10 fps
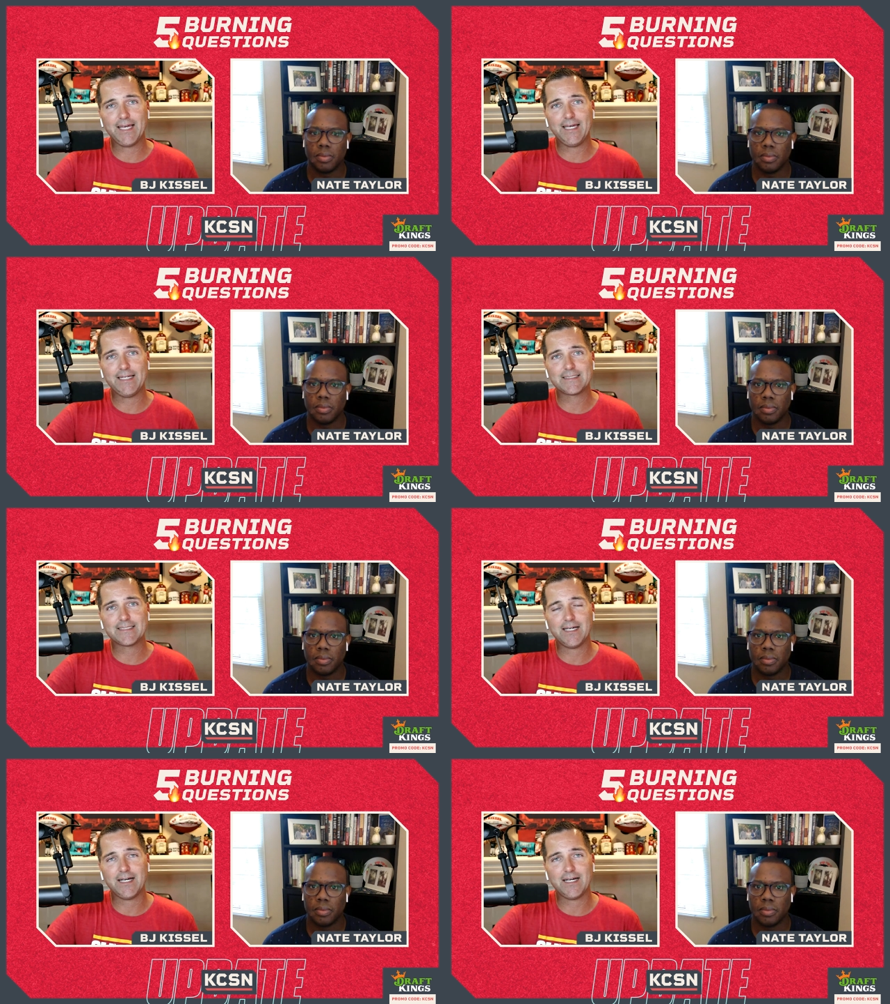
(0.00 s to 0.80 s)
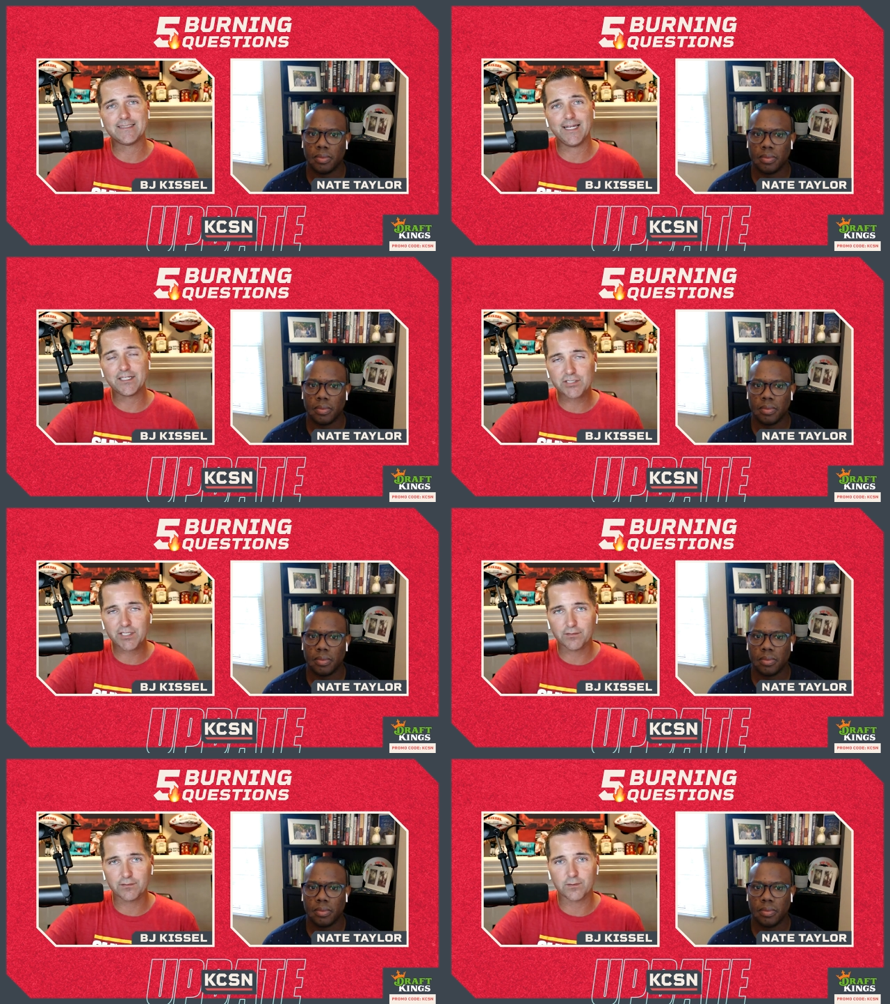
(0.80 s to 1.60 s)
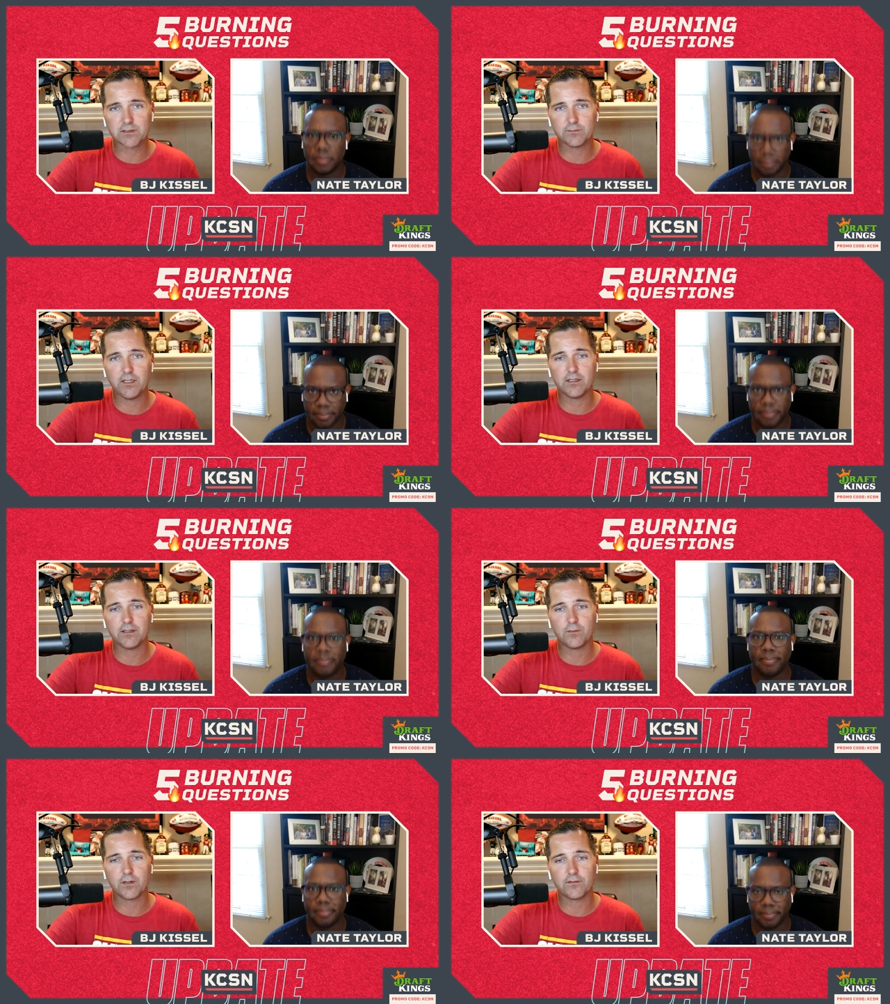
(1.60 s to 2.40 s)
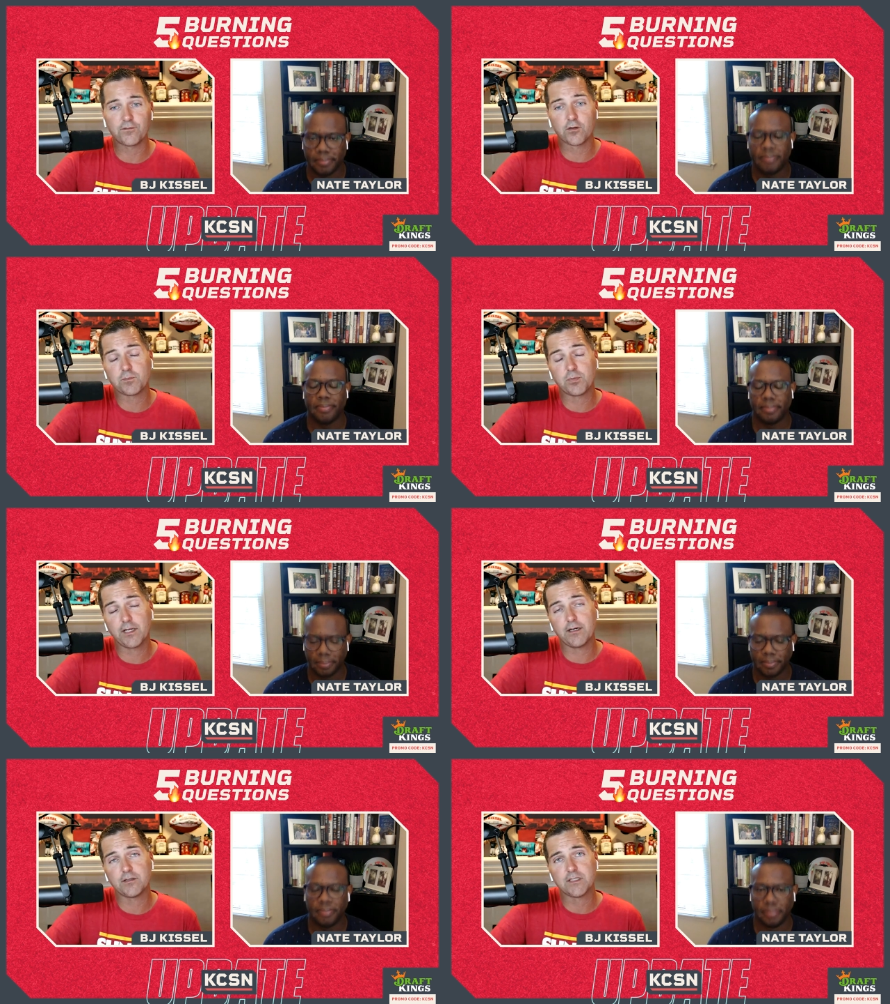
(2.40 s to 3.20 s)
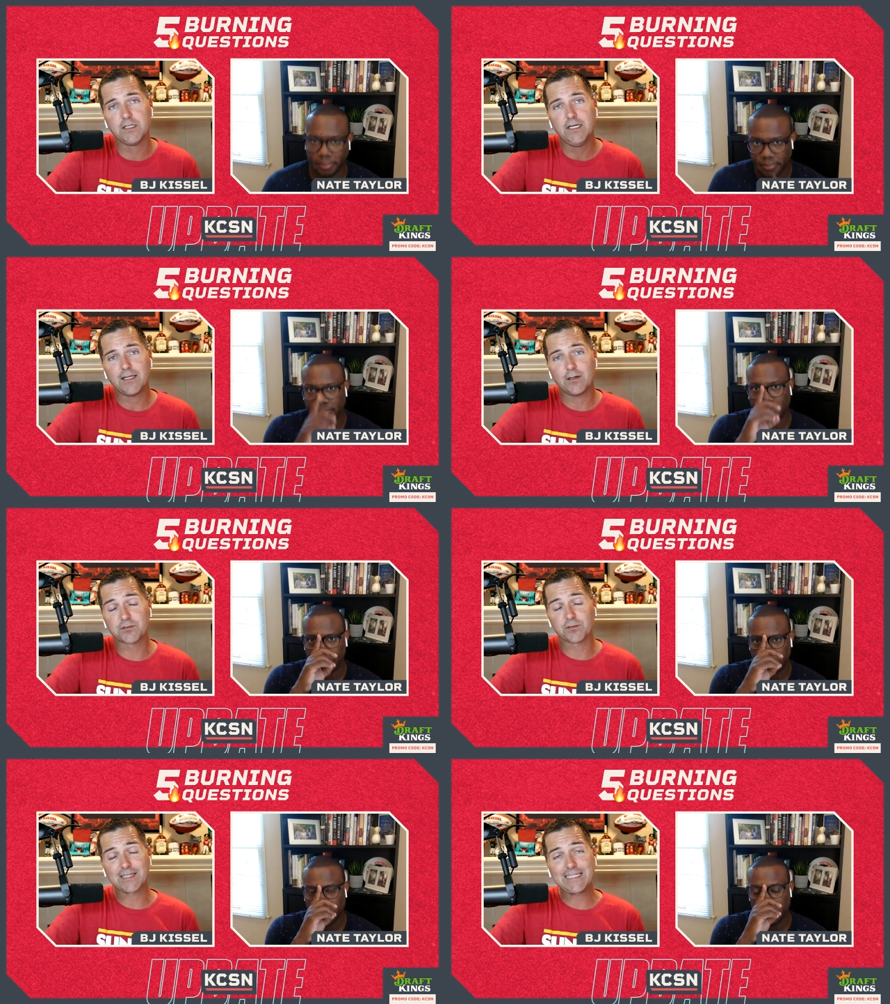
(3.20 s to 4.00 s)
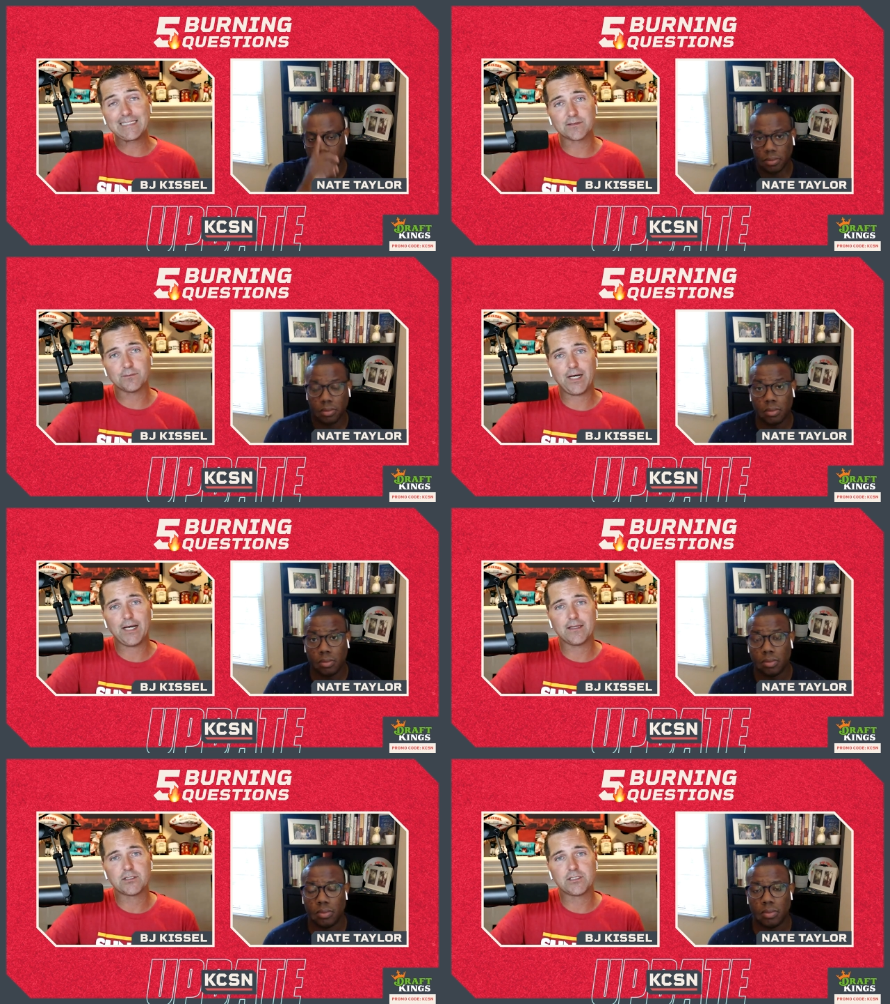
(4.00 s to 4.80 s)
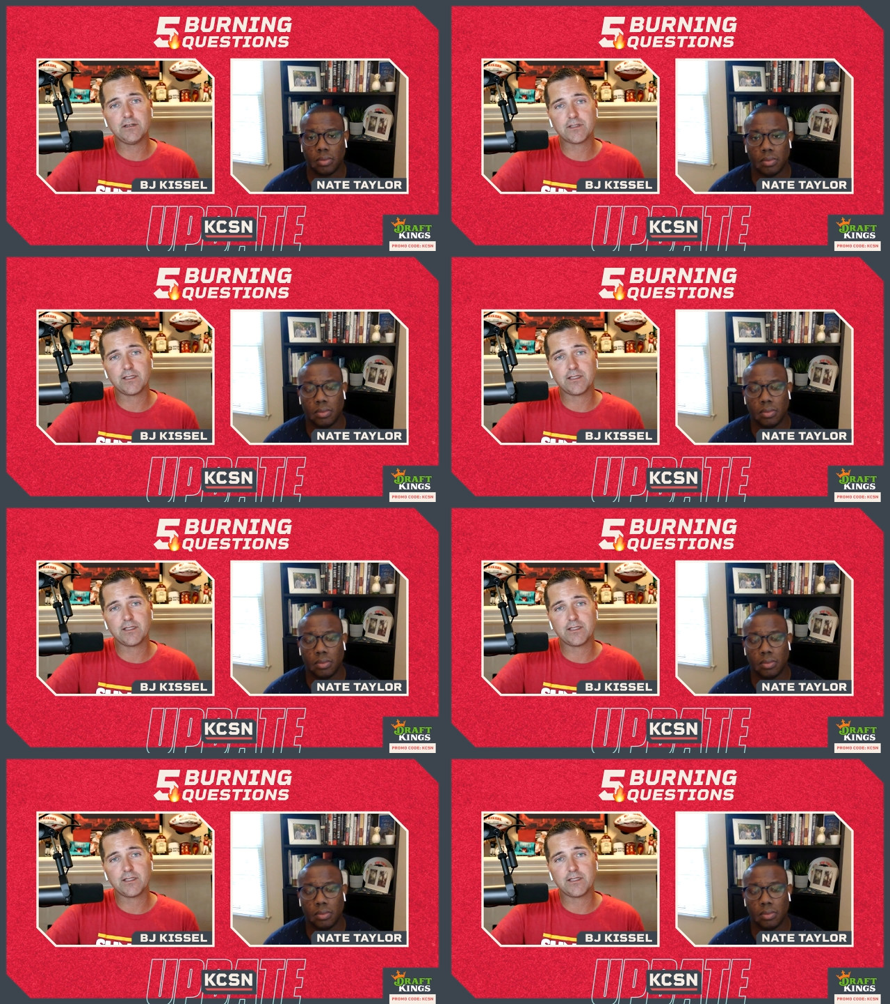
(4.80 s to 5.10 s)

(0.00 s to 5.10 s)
Speaker 1: that Danny Shelton was among one of the first players that was released by the Chiefs.